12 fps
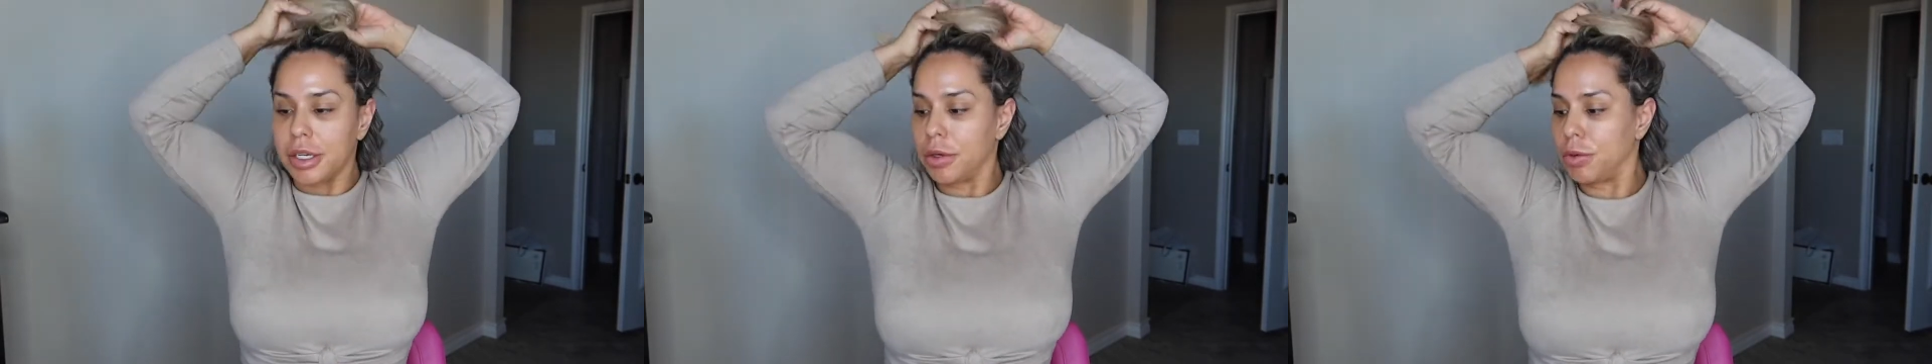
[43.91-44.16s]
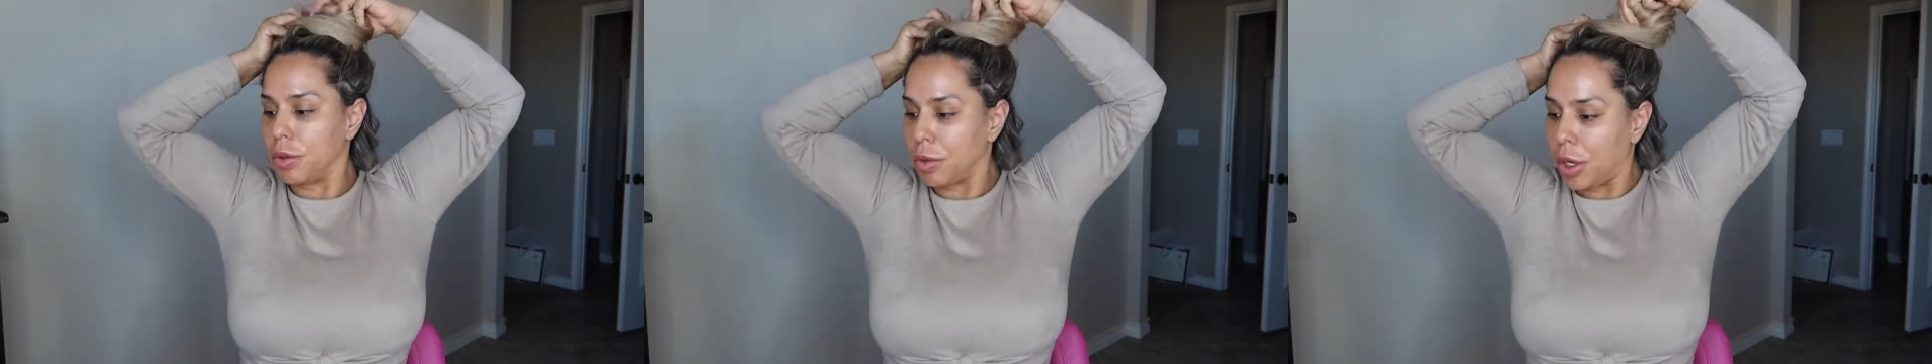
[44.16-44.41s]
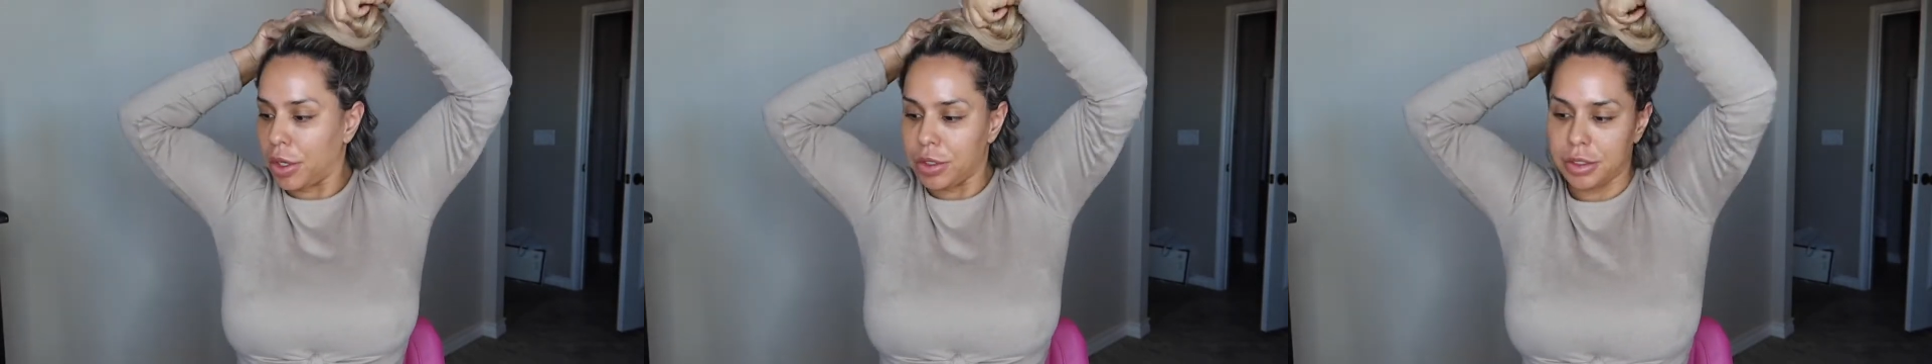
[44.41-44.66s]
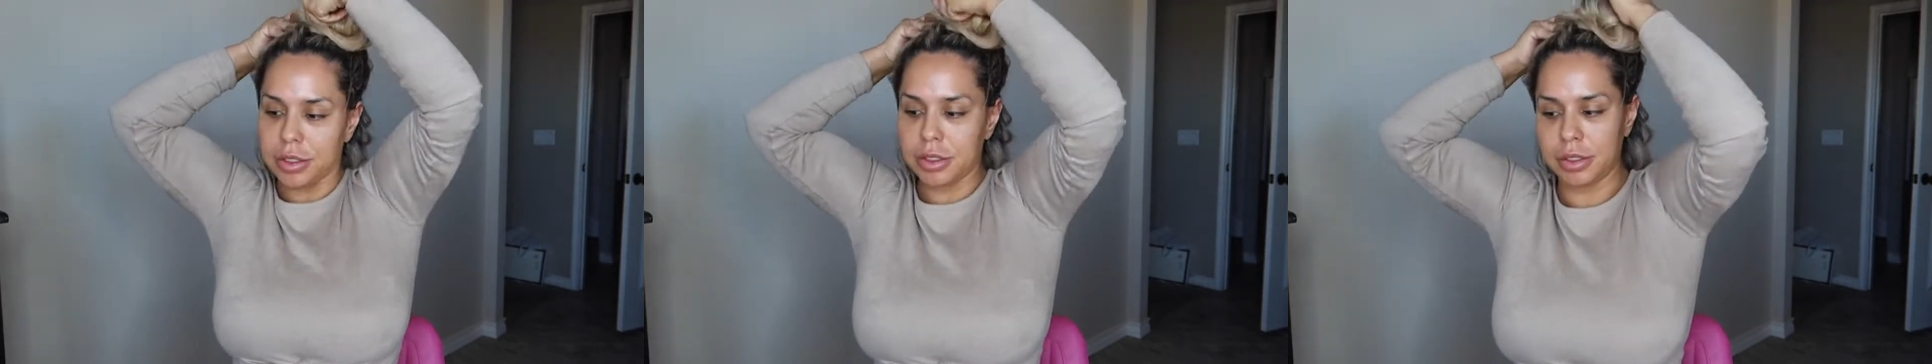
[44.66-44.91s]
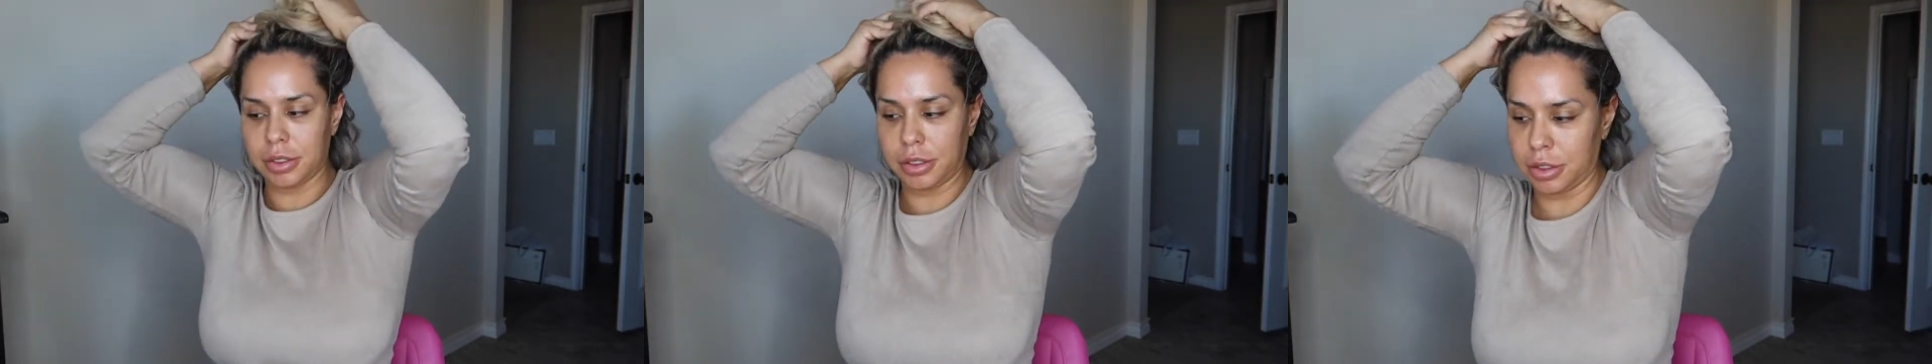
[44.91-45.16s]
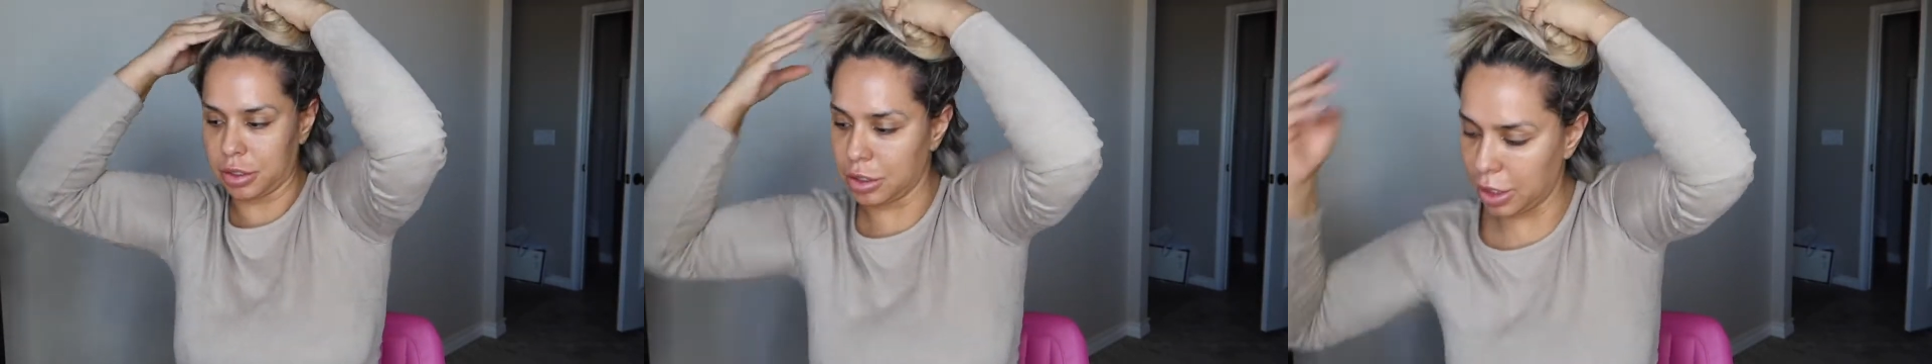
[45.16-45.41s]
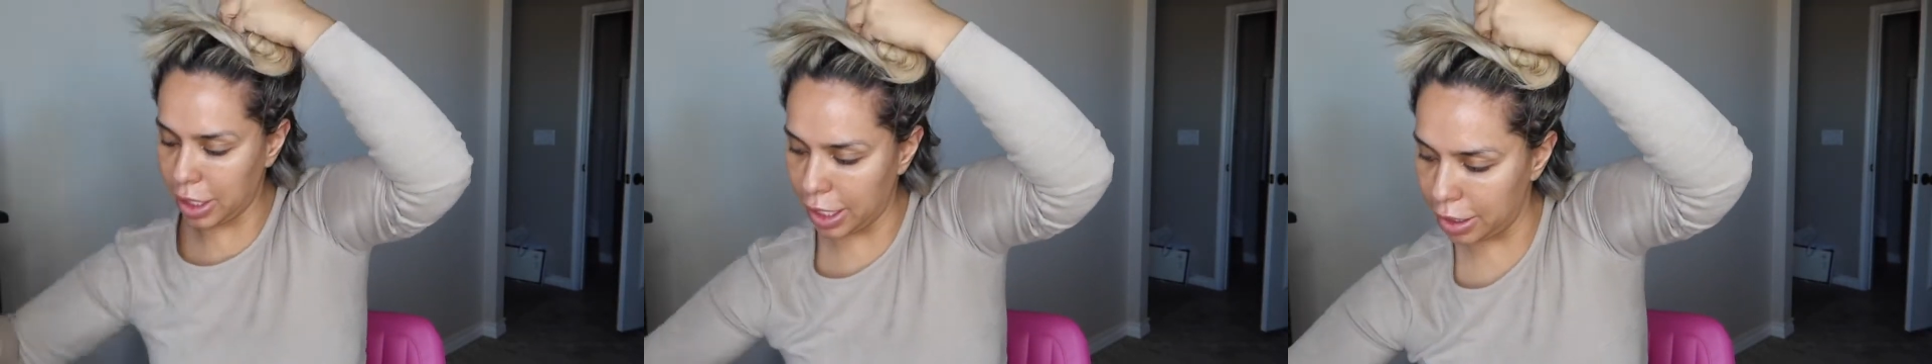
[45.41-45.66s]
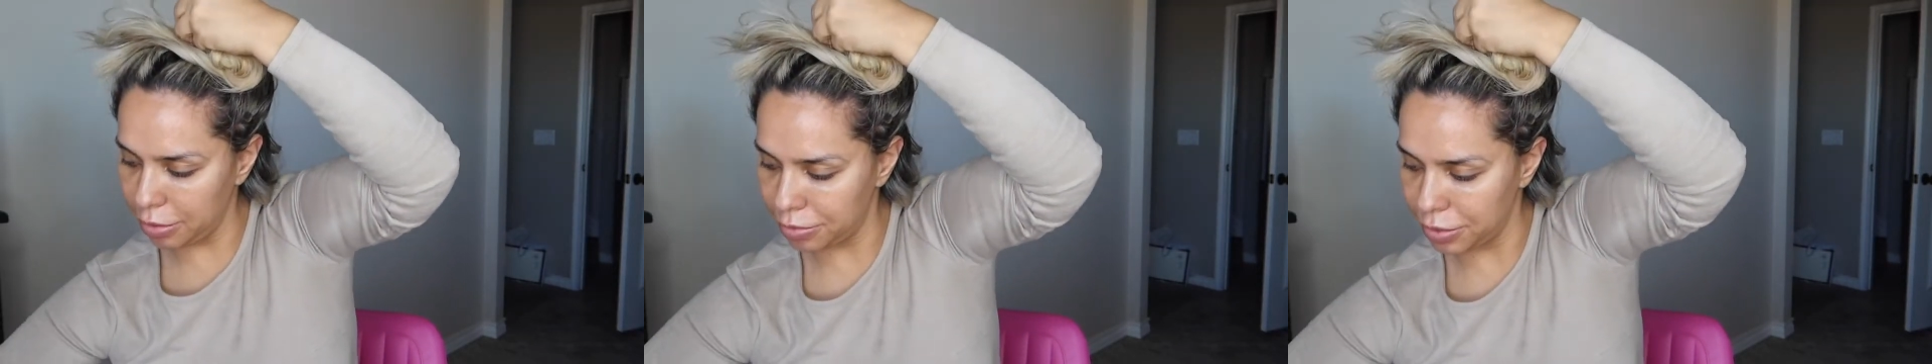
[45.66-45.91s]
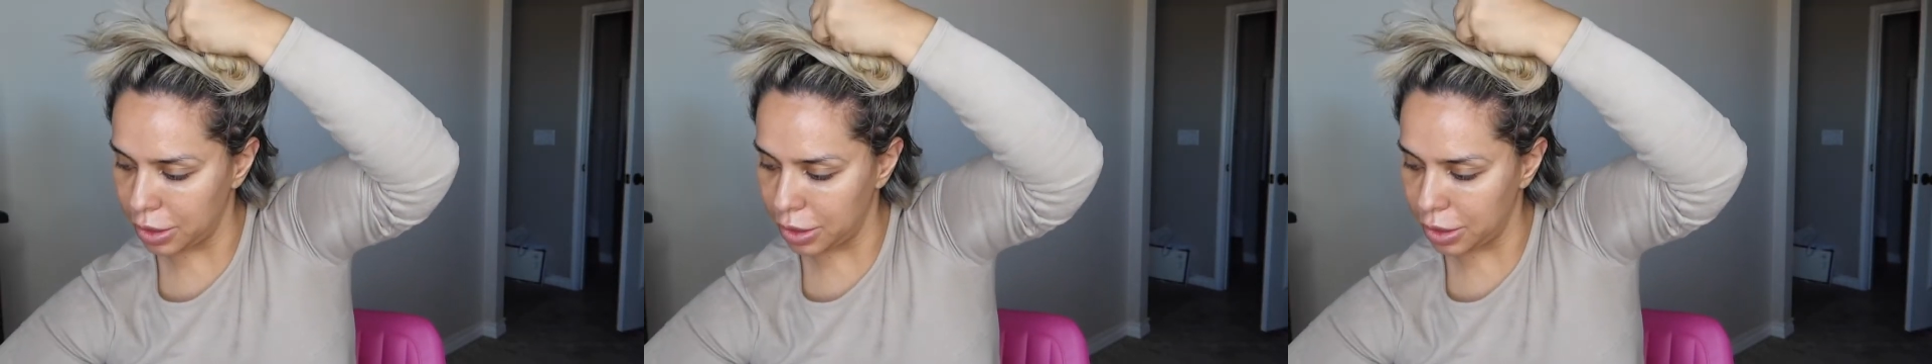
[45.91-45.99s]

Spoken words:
It won't hurt. Okay.